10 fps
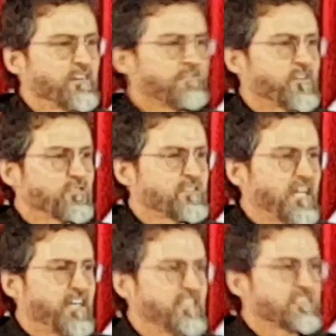And the first
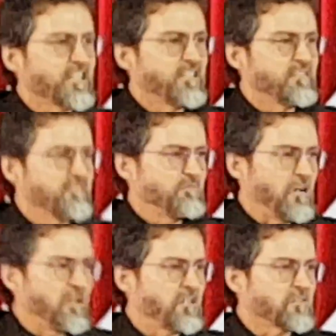day he said,
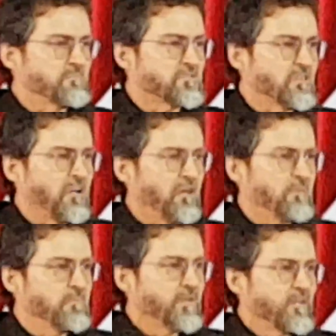wa alaikum
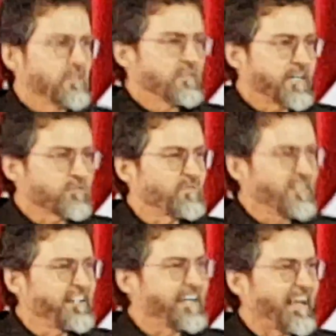salam, like
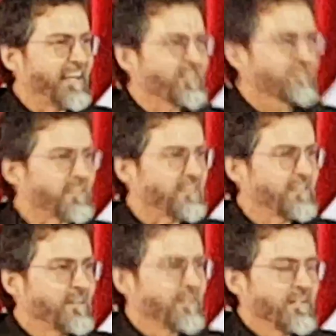really angry.
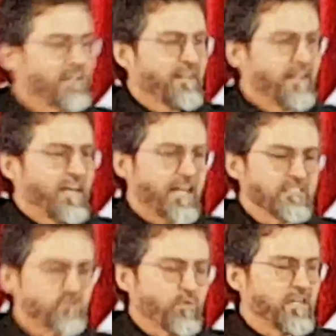And
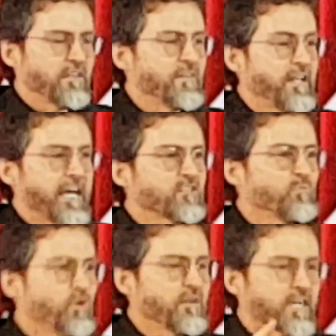I just went in. The next
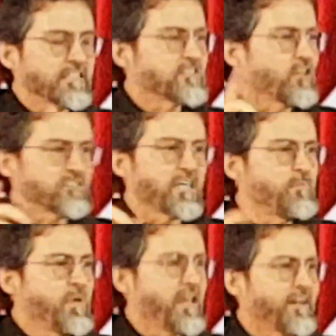morning I saw
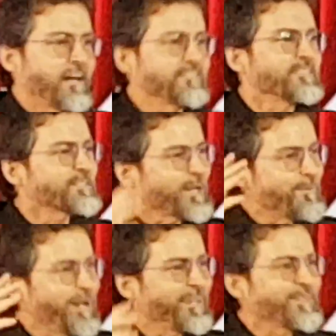same man. I said,
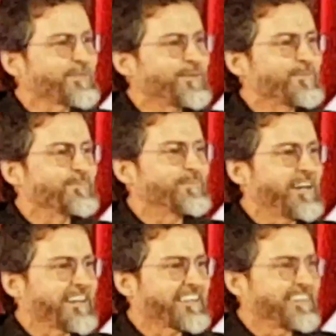salam alaikum,
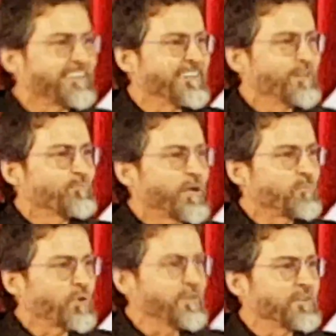akhi, my
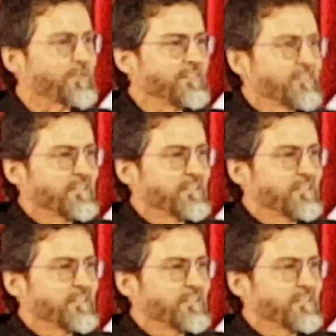brother.